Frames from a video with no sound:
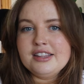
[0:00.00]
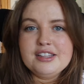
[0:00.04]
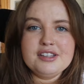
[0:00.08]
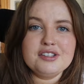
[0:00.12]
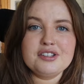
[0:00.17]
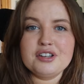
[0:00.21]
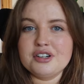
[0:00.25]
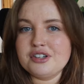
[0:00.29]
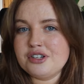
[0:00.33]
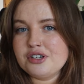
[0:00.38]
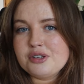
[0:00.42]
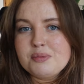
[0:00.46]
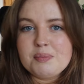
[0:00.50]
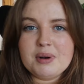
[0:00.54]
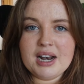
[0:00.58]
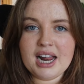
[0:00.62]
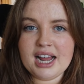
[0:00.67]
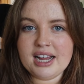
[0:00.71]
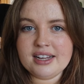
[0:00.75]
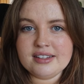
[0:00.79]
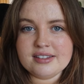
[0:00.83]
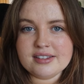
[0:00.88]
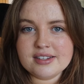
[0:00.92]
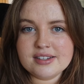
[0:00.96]
these are just
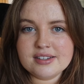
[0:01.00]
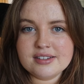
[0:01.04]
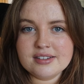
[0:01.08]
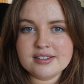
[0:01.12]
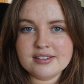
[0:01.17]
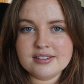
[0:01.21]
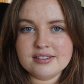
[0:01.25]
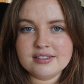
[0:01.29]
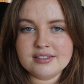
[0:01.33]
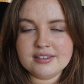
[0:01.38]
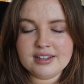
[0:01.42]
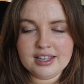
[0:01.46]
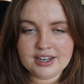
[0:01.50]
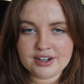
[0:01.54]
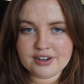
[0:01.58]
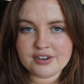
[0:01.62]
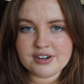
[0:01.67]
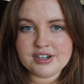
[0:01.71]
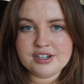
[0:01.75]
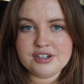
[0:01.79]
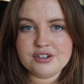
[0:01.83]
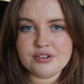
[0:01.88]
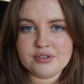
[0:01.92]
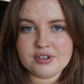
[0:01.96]
plants that
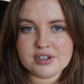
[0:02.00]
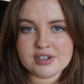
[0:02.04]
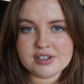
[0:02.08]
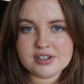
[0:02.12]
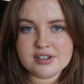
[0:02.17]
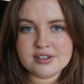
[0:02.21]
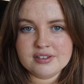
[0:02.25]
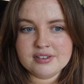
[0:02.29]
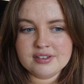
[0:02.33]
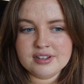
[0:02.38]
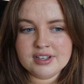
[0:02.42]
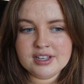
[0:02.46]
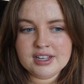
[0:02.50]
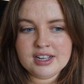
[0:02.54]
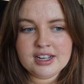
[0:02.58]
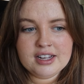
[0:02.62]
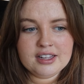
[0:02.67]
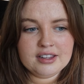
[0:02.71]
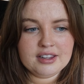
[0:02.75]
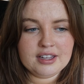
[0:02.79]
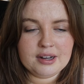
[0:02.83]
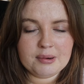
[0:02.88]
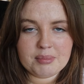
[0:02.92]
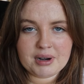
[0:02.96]
are indoors.
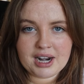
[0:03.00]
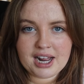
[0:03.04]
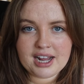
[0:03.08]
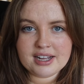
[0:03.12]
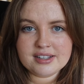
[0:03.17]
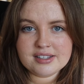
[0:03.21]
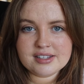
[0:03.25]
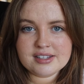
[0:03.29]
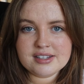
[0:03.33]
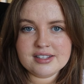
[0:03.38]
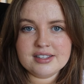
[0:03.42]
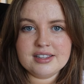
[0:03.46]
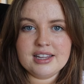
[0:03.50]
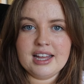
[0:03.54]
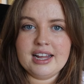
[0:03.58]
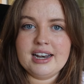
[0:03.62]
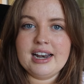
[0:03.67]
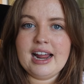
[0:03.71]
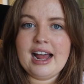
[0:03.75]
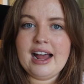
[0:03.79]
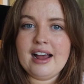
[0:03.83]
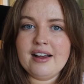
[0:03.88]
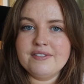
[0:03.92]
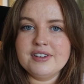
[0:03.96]
They're plants that
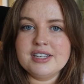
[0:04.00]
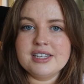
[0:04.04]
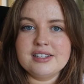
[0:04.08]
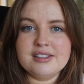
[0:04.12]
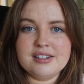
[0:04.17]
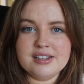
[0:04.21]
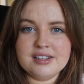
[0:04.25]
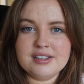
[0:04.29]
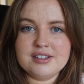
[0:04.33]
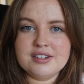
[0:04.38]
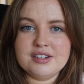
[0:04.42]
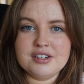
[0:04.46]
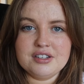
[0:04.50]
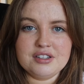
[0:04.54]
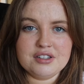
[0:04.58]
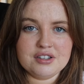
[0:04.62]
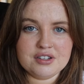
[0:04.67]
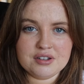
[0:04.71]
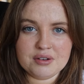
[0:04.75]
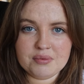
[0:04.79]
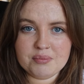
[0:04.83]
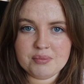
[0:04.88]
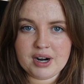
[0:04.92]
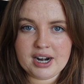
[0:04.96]
have existed
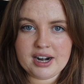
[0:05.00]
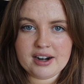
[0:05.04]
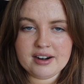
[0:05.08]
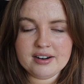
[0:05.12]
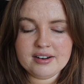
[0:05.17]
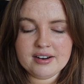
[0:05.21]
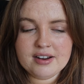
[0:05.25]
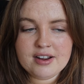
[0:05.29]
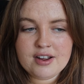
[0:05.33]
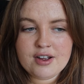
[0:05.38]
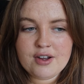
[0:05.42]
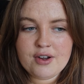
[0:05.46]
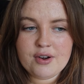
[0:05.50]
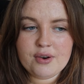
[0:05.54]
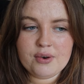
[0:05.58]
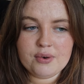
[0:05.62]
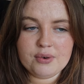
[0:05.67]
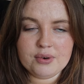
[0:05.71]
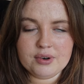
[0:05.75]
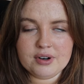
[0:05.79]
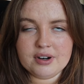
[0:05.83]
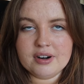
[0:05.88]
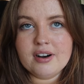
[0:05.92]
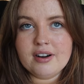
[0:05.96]
somewhere,
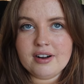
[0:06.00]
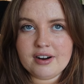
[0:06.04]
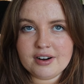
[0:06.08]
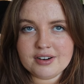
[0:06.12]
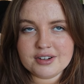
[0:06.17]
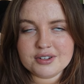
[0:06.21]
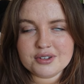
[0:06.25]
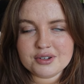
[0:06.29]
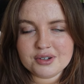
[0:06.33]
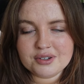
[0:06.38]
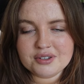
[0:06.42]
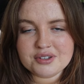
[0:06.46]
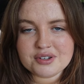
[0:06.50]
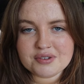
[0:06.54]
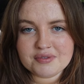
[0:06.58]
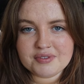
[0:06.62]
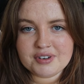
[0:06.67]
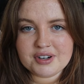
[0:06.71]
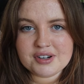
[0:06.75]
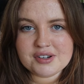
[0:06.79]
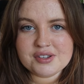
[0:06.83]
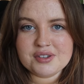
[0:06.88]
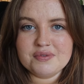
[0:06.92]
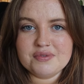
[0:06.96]
or are
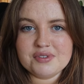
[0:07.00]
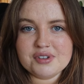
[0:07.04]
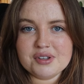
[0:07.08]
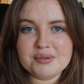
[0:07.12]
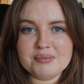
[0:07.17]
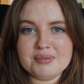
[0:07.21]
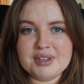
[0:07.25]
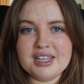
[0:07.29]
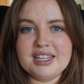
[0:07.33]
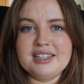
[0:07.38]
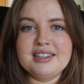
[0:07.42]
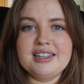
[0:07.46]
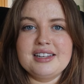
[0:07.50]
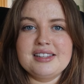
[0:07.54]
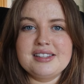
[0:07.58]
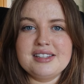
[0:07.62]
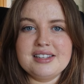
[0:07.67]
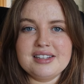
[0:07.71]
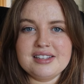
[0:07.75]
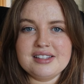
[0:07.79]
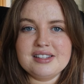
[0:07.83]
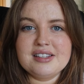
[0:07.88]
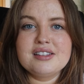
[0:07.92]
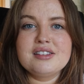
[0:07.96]
cultivars of something
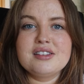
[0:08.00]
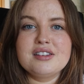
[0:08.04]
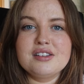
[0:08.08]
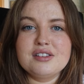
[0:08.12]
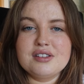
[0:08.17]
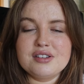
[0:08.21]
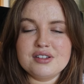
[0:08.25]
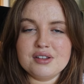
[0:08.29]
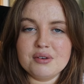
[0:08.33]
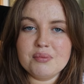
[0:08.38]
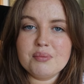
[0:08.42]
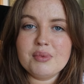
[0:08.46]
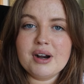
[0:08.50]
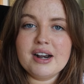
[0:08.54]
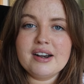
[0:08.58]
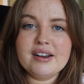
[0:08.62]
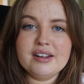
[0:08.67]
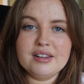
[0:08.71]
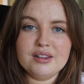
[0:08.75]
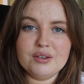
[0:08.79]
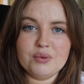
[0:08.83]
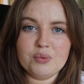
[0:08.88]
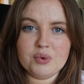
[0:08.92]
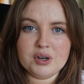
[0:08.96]
that's existed somewhere
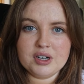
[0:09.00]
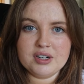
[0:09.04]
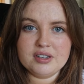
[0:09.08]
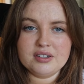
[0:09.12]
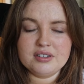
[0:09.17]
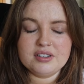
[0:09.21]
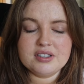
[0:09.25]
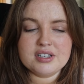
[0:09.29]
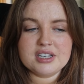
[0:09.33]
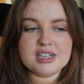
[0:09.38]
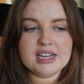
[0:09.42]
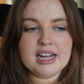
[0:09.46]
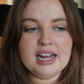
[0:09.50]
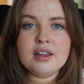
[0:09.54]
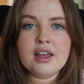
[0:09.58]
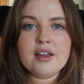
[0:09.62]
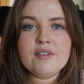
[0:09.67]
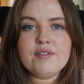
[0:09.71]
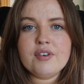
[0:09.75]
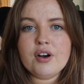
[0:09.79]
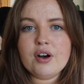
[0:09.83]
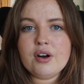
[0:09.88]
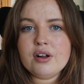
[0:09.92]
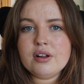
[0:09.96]
in the world.
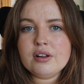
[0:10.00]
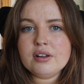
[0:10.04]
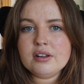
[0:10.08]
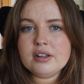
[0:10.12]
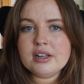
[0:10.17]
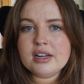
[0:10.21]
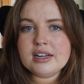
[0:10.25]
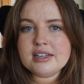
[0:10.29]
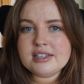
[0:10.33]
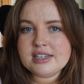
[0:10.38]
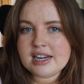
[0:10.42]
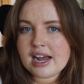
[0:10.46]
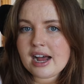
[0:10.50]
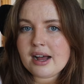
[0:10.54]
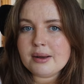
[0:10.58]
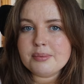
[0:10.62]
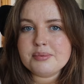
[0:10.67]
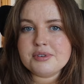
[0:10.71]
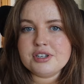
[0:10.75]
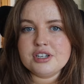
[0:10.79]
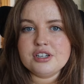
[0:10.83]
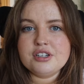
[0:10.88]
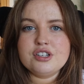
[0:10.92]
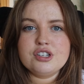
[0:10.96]
They've all
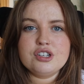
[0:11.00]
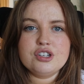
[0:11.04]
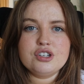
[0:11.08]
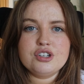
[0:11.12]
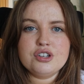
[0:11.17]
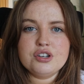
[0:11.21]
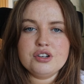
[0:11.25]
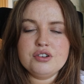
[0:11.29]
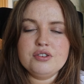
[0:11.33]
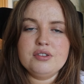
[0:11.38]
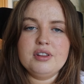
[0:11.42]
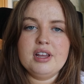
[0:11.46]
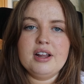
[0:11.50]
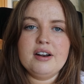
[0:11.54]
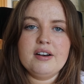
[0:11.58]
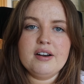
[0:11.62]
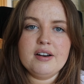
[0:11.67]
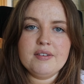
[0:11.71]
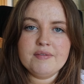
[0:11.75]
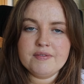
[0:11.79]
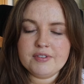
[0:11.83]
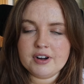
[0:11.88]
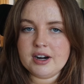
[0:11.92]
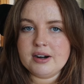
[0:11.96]
adapted to their
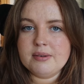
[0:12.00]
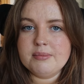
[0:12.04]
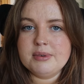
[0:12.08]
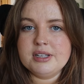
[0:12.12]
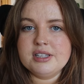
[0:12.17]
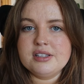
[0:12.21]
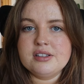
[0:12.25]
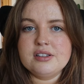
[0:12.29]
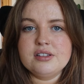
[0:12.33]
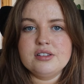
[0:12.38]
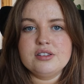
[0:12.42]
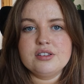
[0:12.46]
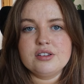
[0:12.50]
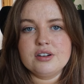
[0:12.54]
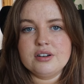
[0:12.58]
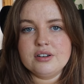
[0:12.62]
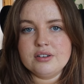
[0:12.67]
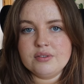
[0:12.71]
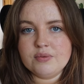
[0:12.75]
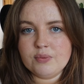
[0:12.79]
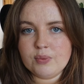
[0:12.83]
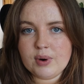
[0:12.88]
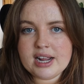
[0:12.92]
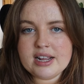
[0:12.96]
environments in
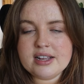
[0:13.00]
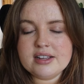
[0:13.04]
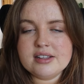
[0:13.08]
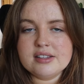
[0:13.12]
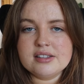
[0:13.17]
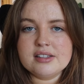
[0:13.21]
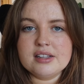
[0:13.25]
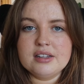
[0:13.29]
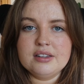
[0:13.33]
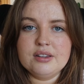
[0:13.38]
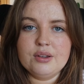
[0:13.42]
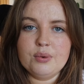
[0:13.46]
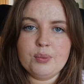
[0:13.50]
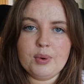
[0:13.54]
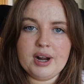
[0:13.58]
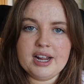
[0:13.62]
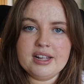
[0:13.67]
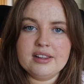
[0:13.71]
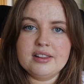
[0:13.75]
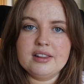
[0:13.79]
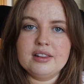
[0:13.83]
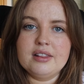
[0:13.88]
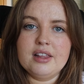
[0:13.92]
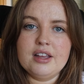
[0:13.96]
certain ways, and the
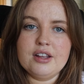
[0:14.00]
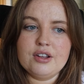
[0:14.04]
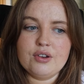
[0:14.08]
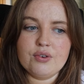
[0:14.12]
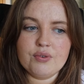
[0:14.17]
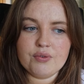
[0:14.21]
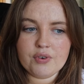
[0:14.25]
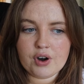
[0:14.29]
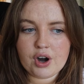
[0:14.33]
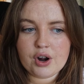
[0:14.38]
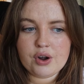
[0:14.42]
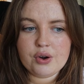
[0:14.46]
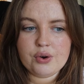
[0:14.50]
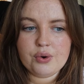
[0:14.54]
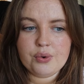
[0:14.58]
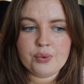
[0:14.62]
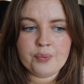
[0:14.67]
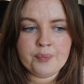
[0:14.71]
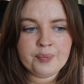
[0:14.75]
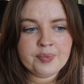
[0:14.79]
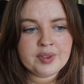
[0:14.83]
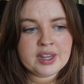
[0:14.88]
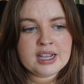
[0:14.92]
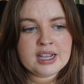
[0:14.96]
way that they grow